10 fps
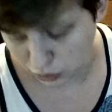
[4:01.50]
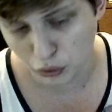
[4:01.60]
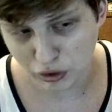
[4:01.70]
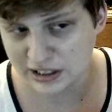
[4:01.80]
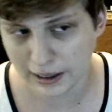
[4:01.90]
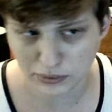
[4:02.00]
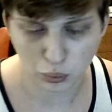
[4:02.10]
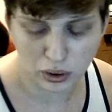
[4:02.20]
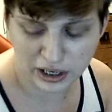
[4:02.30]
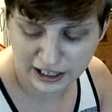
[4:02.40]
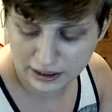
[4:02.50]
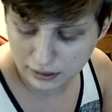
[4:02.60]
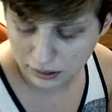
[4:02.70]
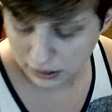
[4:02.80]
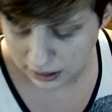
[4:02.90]
3 times winning.
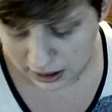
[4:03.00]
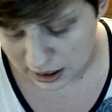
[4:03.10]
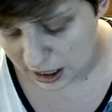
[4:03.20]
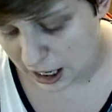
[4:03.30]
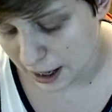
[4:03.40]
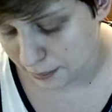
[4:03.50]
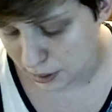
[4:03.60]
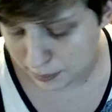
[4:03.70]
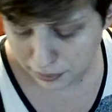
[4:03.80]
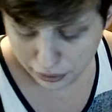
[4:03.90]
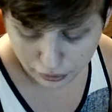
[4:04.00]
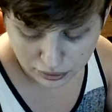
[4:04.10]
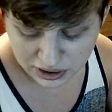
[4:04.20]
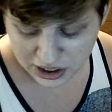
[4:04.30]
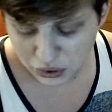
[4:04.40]
Number
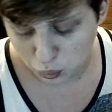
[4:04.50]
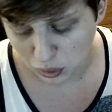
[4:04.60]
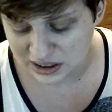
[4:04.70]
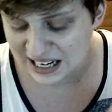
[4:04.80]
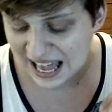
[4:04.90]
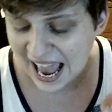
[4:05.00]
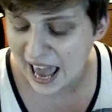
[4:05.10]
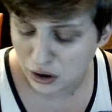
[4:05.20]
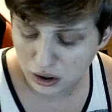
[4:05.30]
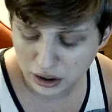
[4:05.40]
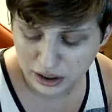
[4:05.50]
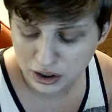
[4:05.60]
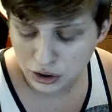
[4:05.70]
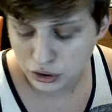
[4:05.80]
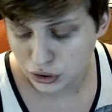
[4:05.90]
13, what's an add-on
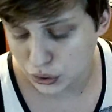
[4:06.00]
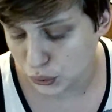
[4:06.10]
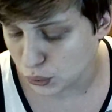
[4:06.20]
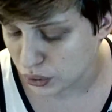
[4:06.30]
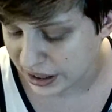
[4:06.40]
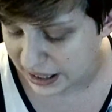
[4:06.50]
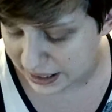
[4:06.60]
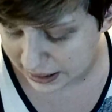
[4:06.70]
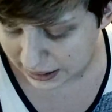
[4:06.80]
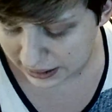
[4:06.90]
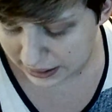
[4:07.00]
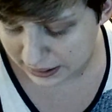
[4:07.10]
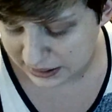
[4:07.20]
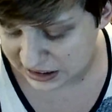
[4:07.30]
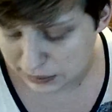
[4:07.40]
to the
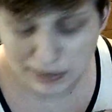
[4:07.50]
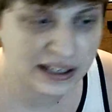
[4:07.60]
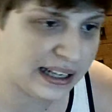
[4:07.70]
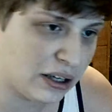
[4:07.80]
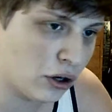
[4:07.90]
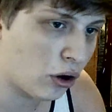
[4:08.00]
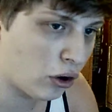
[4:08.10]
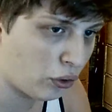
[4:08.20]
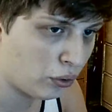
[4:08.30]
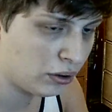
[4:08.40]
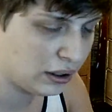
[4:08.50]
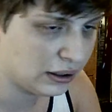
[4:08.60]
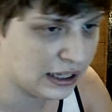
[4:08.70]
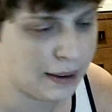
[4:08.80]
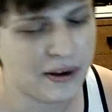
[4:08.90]
speeding car
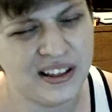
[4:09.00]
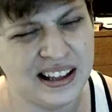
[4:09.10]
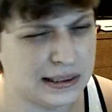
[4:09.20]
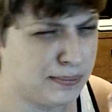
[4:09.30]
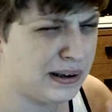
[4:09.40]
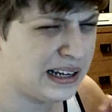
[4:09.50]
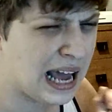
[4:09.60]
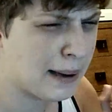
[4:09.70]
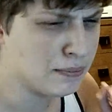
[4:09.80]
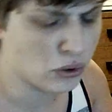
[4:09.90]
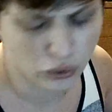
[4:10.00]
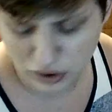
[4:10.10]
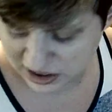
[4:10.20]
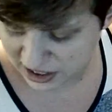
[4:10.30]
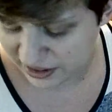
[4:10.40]
game? I think it's Midnight
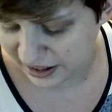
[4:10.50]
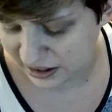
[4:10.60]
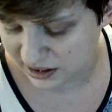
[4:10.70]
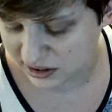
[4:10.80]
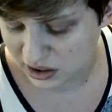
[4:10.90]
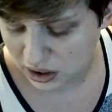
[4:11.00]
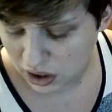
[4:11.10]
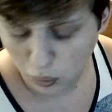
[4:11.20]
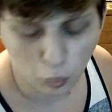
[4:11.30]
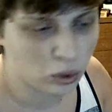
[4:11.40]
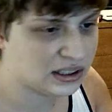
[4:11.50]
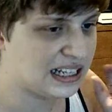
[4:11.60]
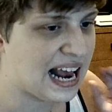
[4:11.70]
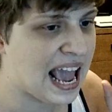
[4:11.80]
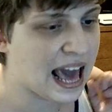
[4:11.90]
Motorist, I think it is. What's
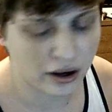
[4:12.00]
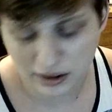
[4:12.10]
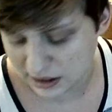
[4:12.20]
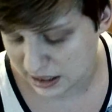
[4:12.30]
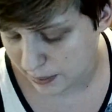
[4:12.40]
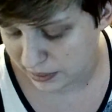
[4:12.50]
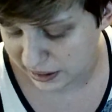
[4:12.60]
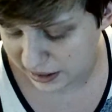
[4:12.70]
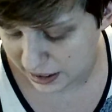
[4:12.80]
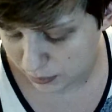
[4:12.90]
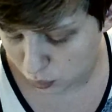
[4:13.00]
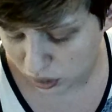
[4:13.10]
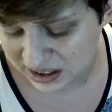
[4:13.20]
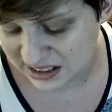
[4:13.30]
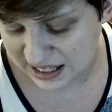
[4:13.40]
an add-on to that minigame?
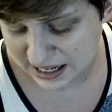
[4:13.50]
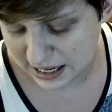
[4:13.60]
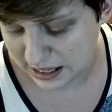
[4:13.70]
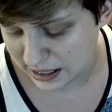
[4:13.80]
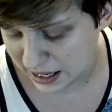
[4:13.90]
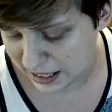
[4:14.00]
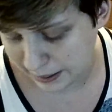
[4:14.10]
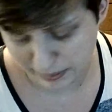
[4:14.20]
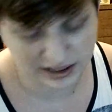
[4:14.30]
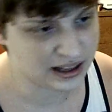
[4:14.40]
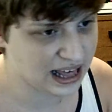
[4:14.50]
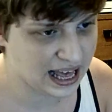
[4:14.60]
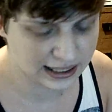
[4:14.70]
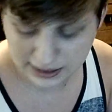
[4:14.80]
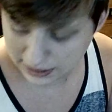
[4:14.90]
What is the name to that?